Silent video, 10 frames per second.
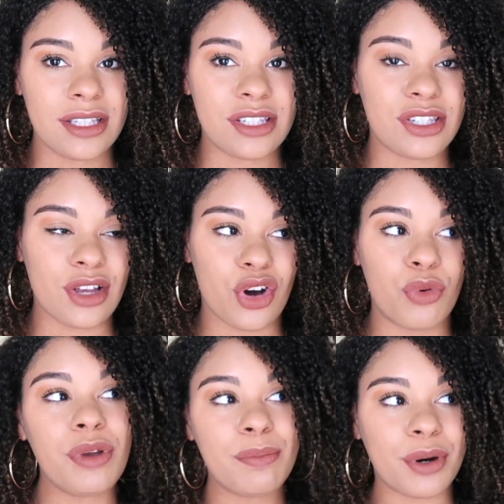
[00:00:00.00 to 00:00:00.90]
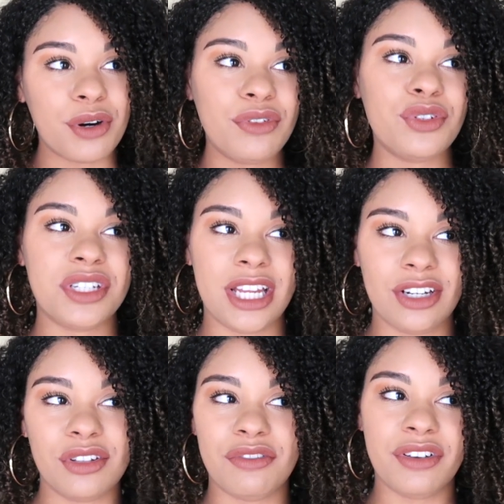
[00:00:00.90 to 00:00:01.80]
So we both usually get
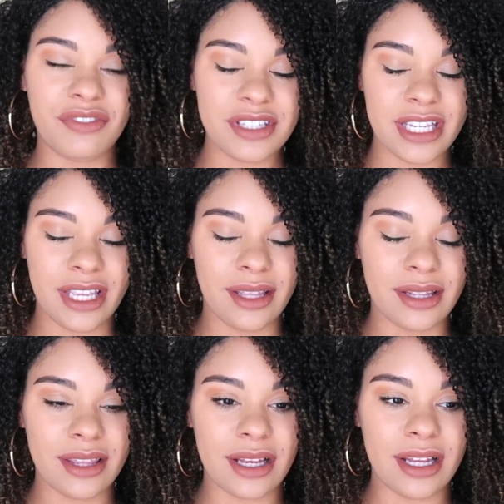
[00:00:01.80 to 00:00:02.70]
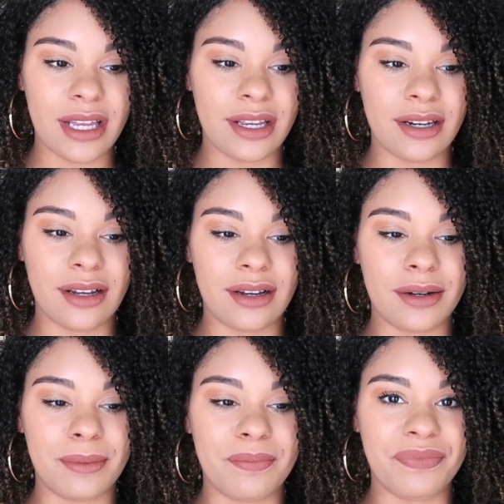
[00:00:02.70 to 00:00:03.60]
it on the 15th,
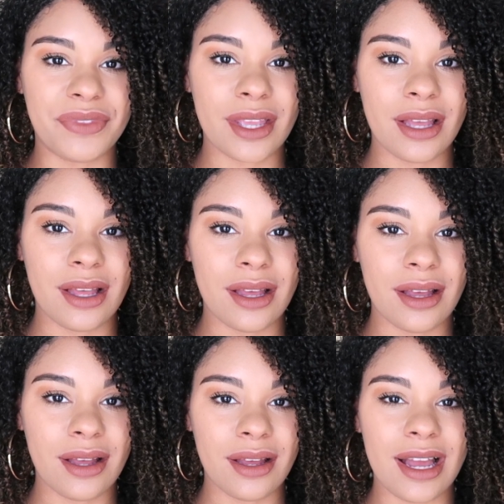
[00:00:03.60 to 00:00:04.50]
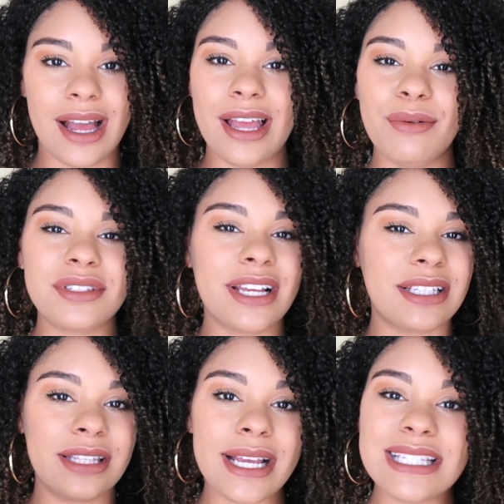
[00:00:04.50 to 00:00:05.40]
and it was like
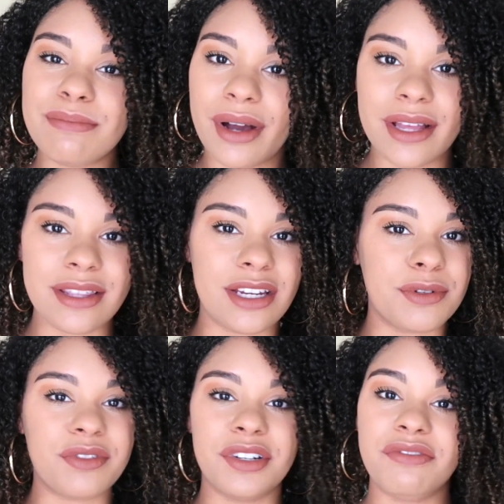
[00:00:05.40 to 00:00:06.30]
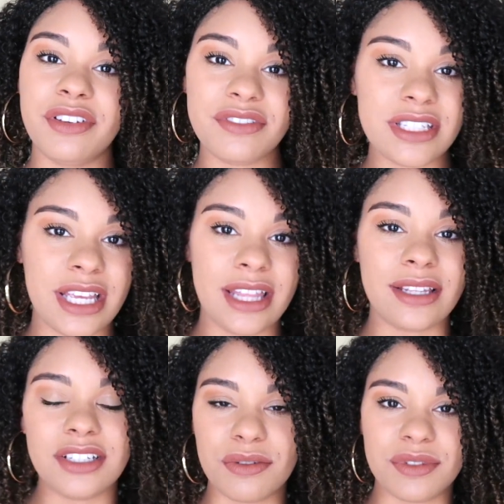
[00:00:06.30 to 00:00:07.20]
the next month, and it was around the 15th,
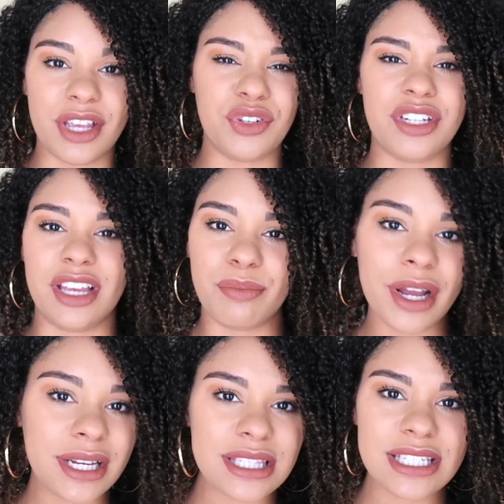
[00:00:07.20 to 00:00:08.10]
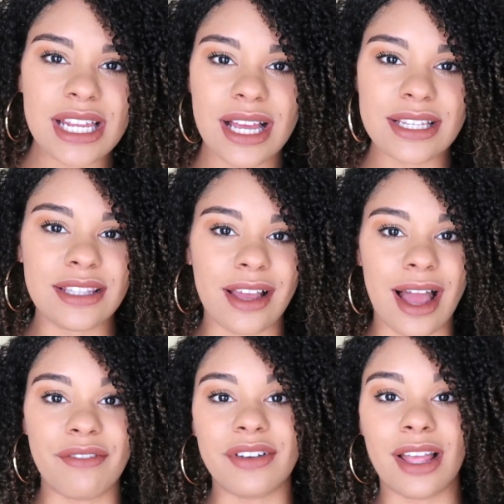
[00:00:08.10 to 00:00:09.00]
and she was like, you should take a pregnancy test. Like,
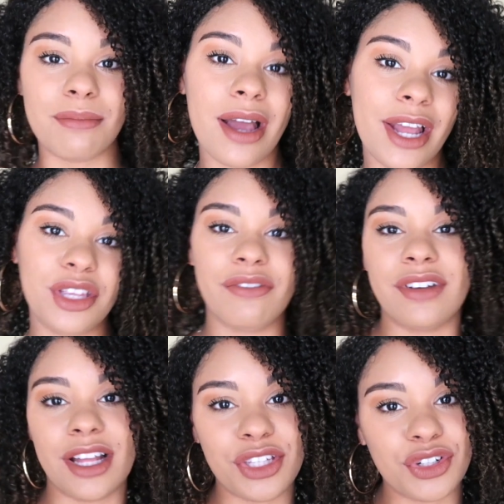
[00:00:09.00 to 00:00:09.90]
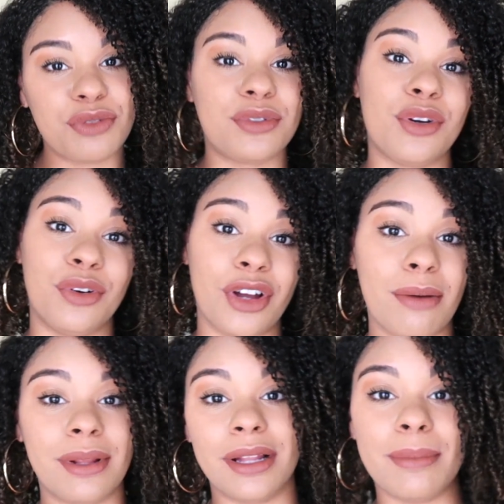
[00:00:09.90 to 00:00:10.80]
I've gotten mine, you haven't gotten yours, what's going
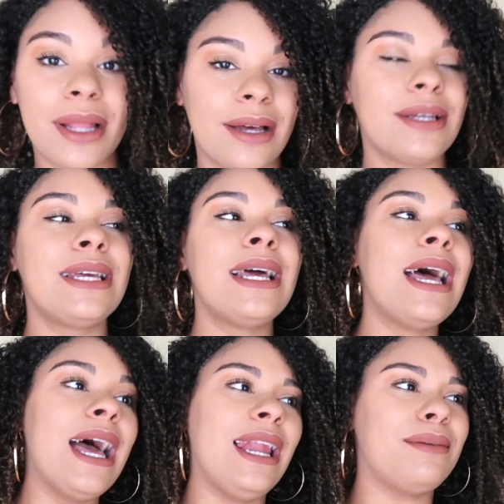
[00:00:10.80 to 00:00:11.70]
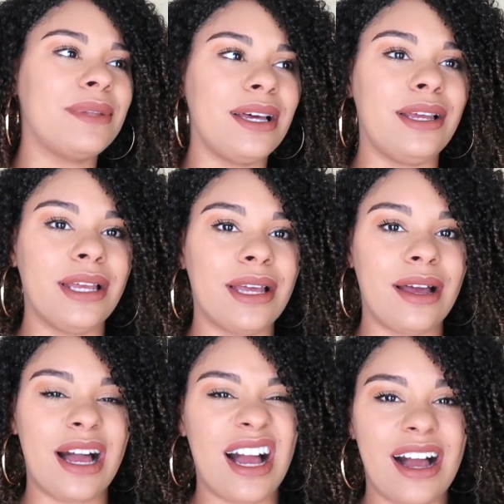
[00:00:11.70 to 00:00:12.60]
on, blah, blah, blah. And I'm like,
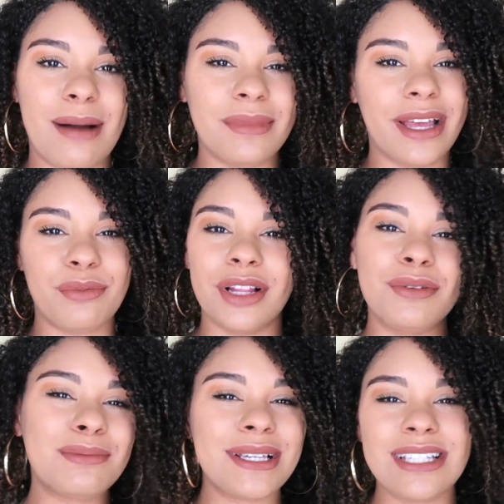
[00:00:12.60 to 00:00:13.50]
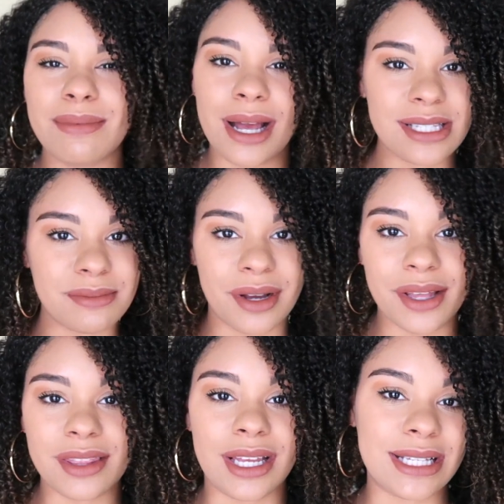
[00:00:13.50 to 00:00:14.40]
well, it was messed up last
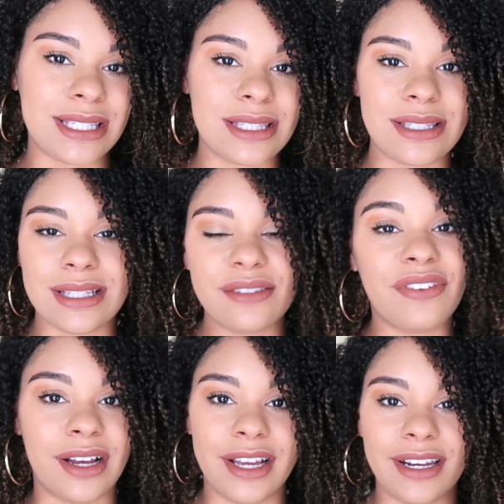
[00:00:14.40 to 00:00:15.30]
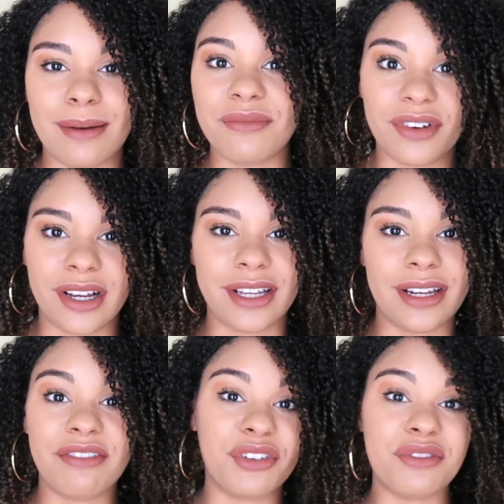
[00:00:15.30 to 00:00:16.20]
month. Like, it's fine, I'm fine,
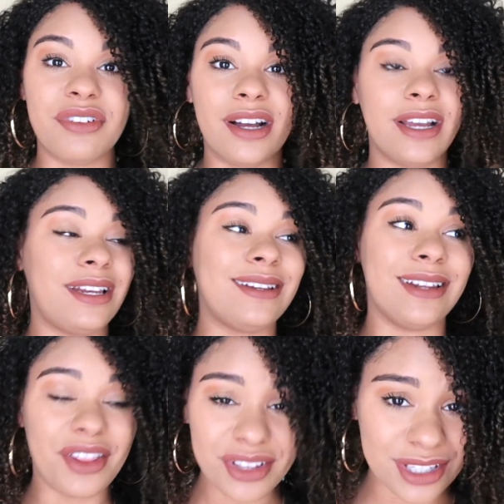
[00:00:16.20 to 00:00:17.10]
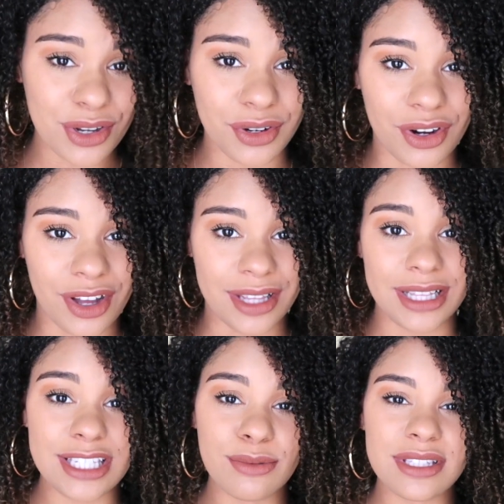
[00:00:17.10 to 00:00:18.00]
I feel fine, nothing's going on.
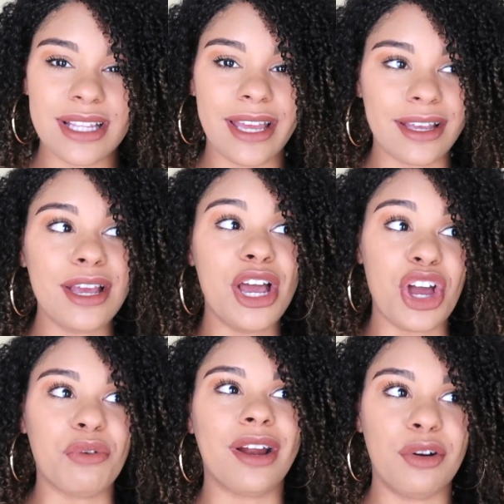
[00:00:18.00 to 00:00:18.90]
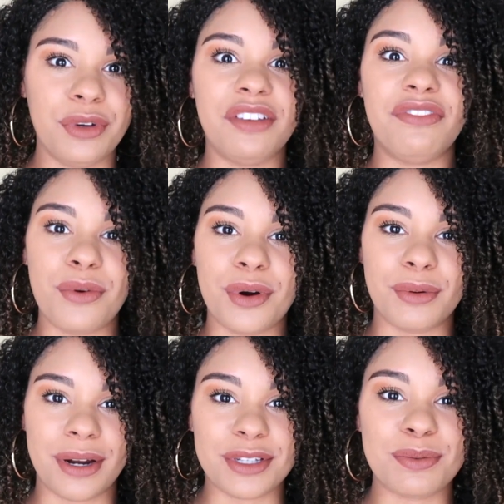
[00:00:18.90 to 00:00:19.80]
And this was like around week 4
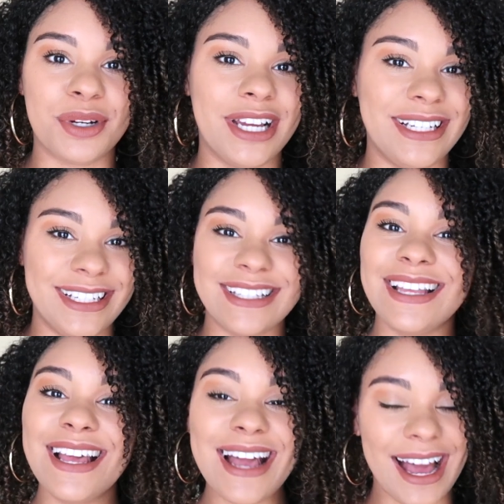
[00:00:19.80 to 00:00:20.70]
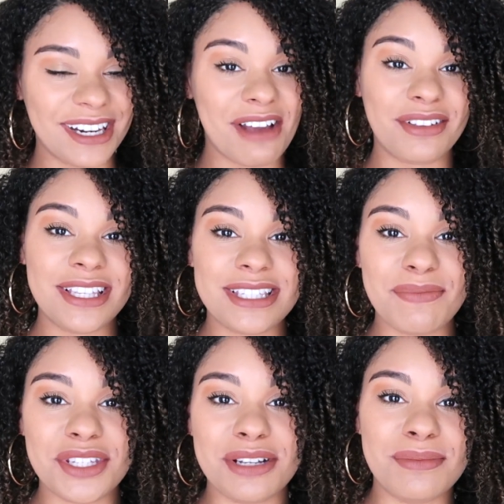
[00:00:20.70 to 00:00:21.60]
when I was pregnant. I didn't have any
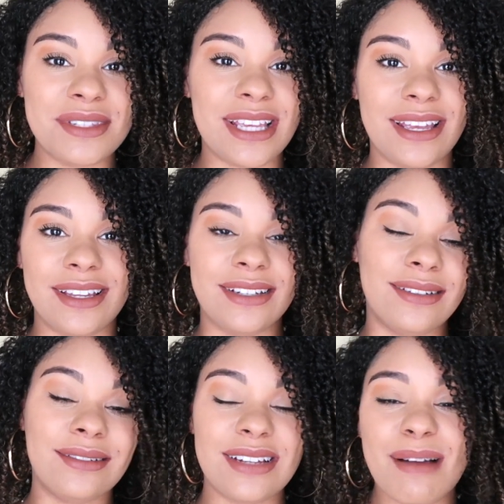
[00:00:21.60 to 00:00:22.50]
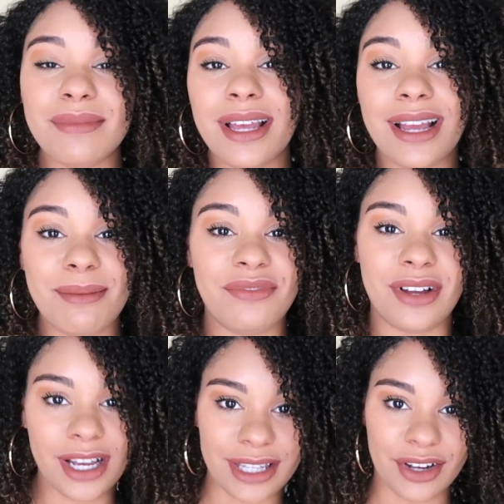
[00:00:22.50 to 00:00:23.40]
symptoms, and I'm like, I'm
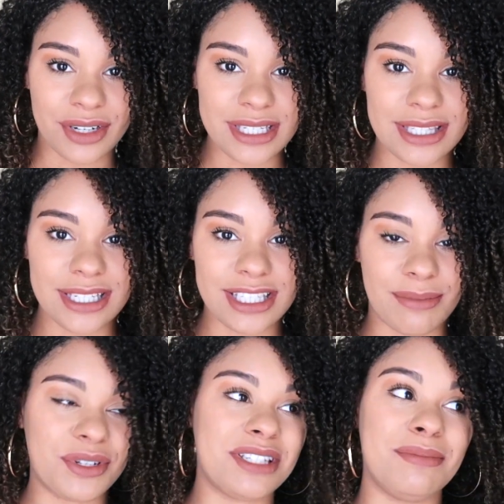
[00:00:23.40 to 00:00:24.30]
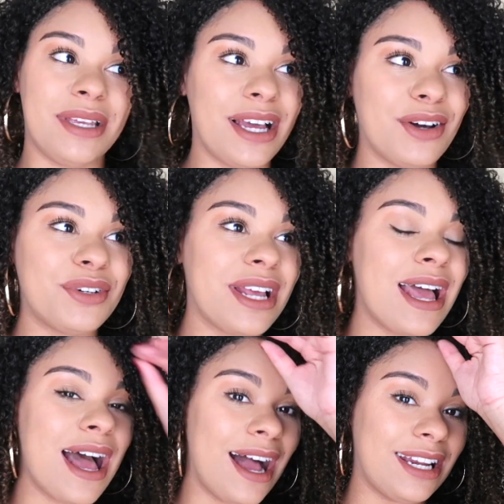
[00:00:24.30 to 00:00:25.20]
fine. Like, honestly, stop stressing me out.
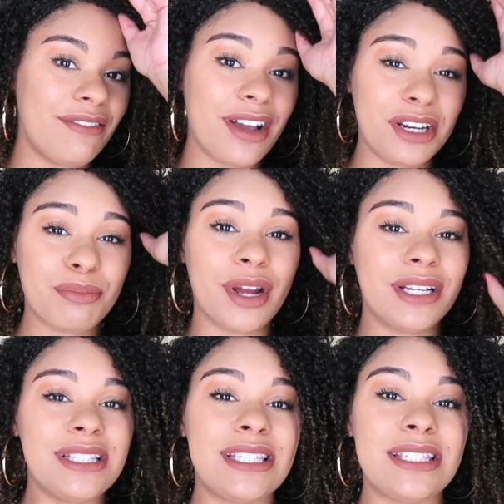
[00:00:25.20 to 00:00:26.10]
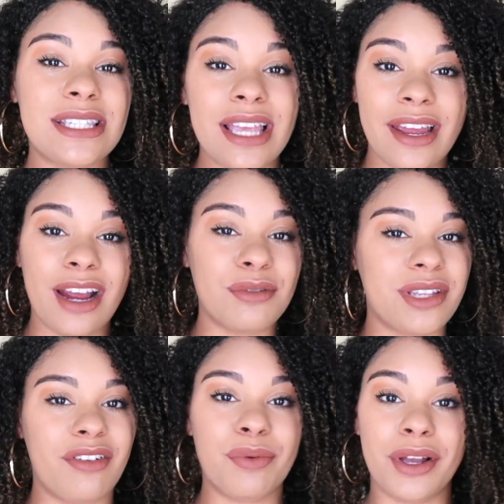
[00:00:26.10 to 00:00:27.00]
I never had a pregnancy scare. I was
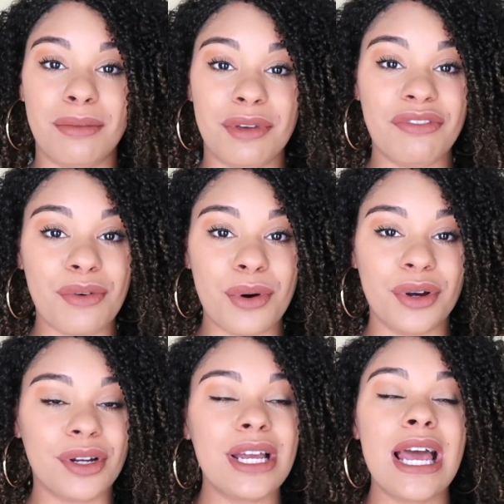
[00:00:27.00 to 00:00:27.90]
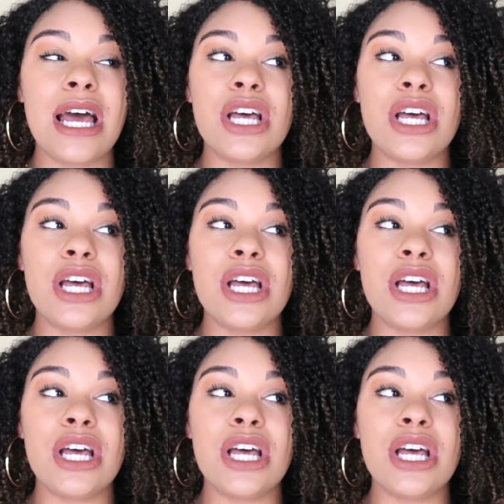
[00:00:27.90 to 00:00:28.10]
never pregnant before.